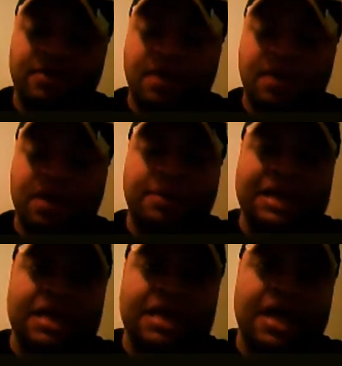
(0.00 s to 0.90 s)
a complete
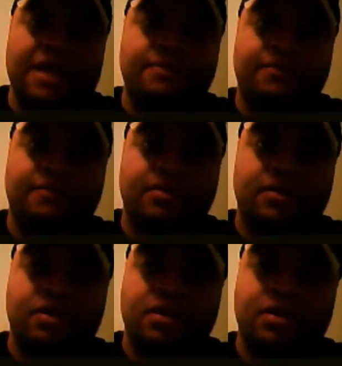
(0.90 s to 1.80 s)
dud,
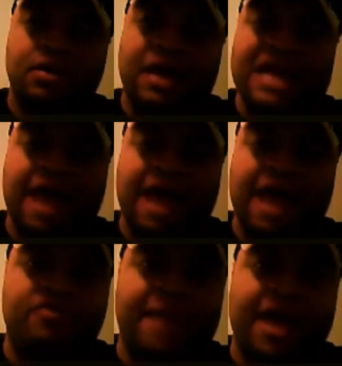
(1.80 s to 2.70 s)
an average
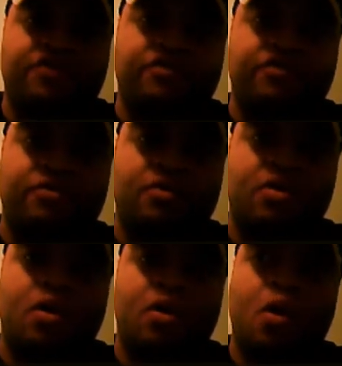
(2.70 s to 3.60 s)
match,
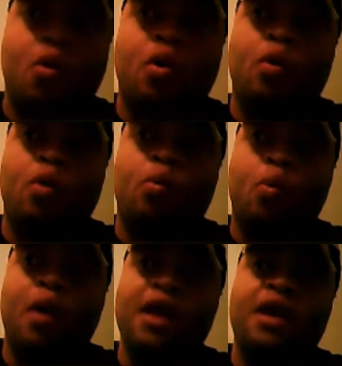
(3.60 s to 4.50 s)
or
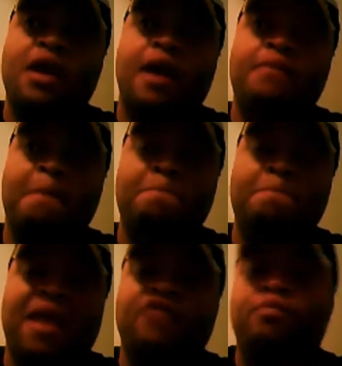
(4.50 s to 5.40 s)
one of the
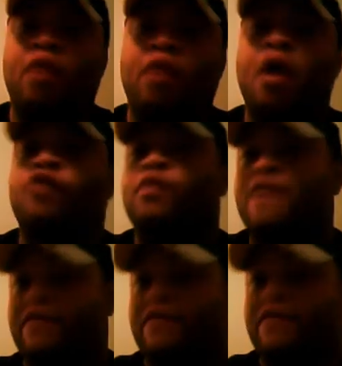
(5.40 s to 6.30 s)
best brawls we've
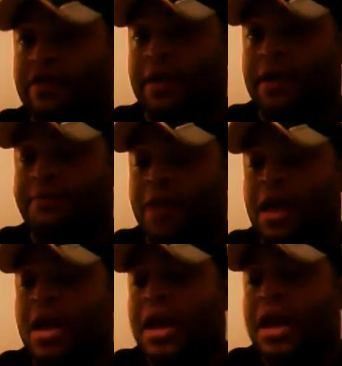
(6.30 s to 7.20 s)
ever seen.
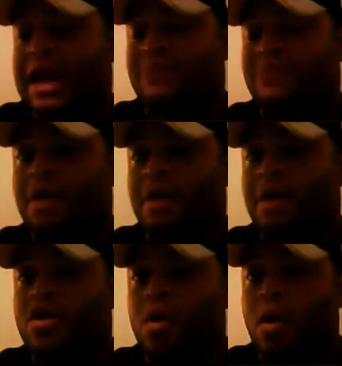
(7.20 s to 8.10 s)
And I'm talking about the
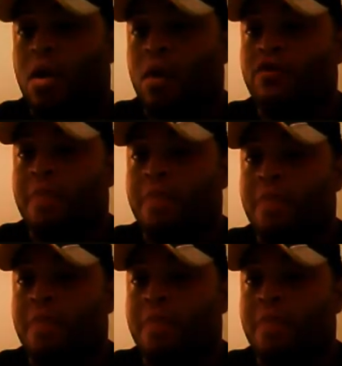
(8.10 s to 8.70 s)
no-holds-barred